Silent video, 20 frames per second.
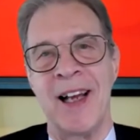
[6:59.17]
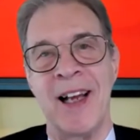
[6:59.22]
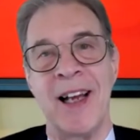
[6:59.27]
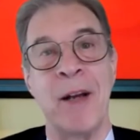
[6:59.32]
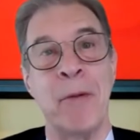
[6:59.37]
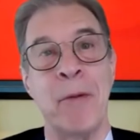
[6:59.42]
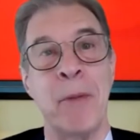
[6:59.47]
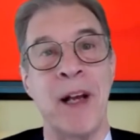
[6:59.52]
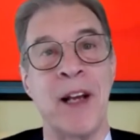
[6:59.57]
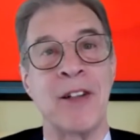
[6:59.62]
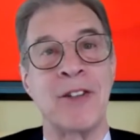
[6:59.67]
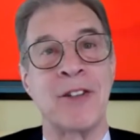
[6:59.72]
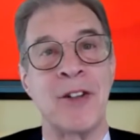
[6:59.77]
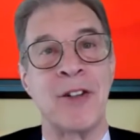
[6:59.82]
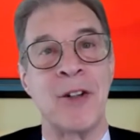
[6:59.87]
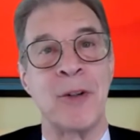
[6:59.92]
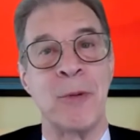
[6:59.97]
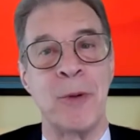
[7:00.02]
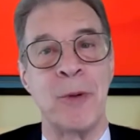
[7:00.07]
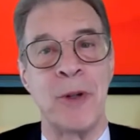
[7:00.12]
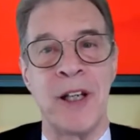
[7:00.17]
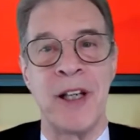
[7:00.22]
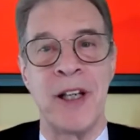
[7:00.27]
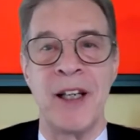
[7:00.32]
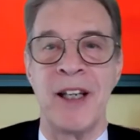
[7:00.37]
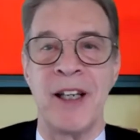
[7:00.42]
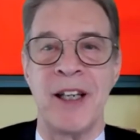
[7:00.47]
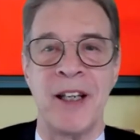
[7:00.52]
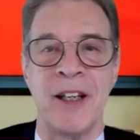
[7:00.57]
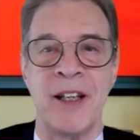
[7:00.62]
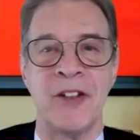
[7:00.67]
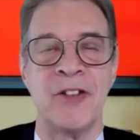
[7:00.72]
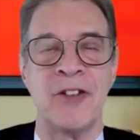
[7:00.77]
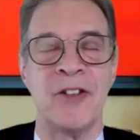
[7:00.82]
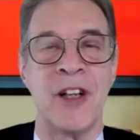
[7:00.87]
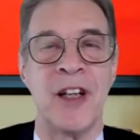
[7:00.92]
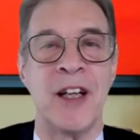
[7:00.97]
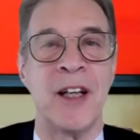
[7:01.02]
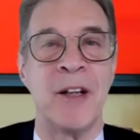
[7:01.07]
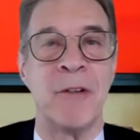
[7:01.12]
Ambassador Wi is
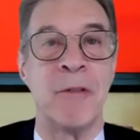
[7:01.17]
a